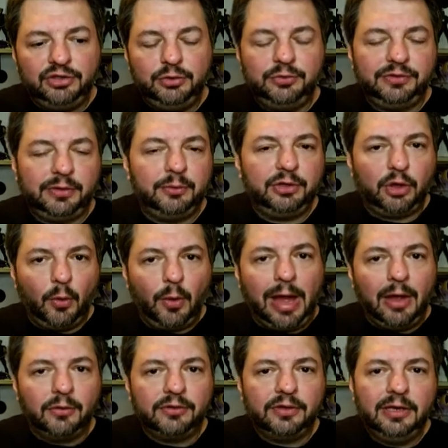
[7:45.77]
do is I would go
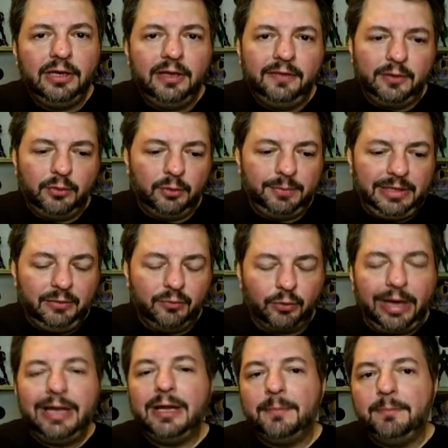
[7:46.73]
out. There would be
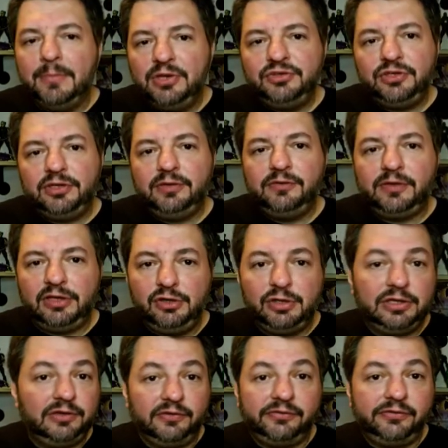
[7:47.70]
random missions that you
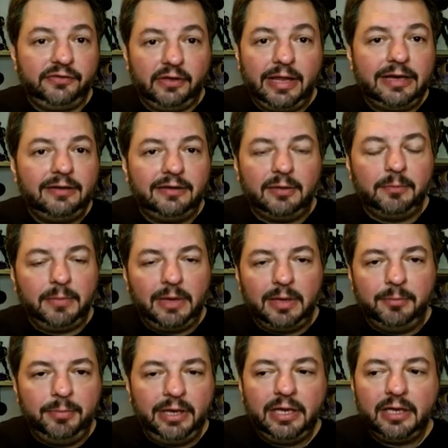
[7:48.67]
can just select and,
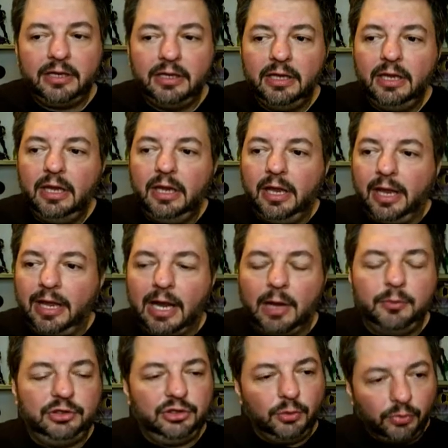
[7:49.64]
and pick, and I
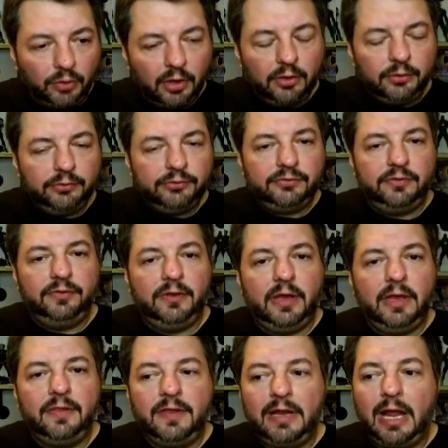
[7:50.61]
would do those,
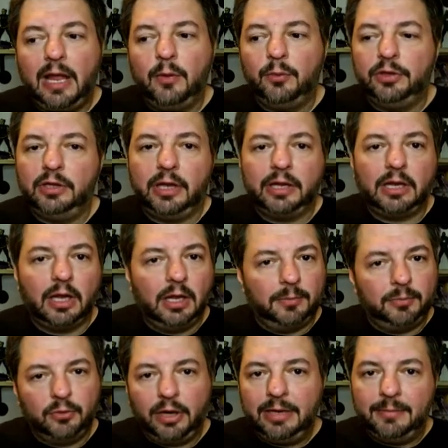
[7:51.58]
and then I would like
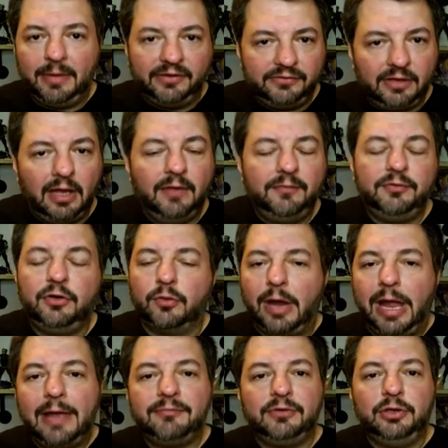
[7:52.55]
upgrade my stuff,
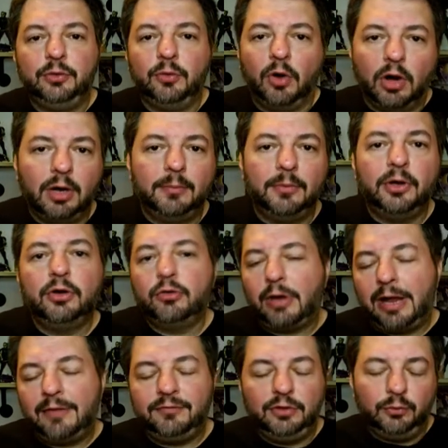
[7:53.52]
craft new armor,
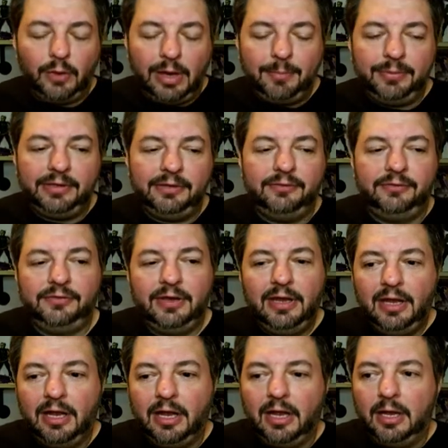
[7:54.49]
craft new weapons,
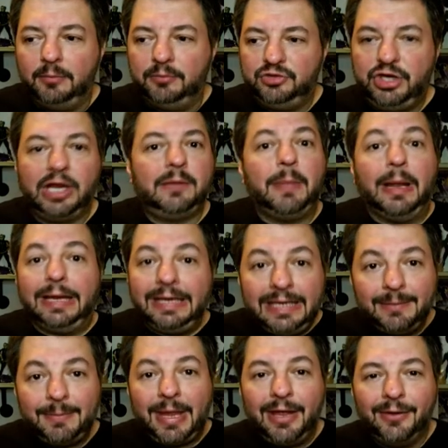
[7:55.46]
um, check my
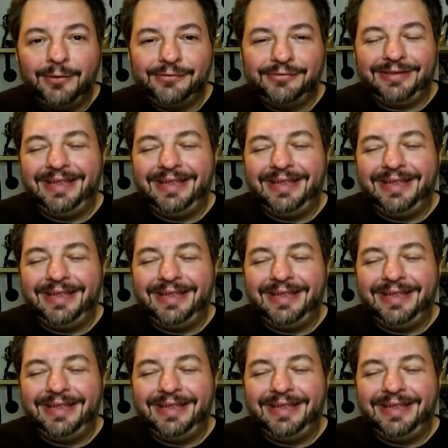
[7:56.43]
emails.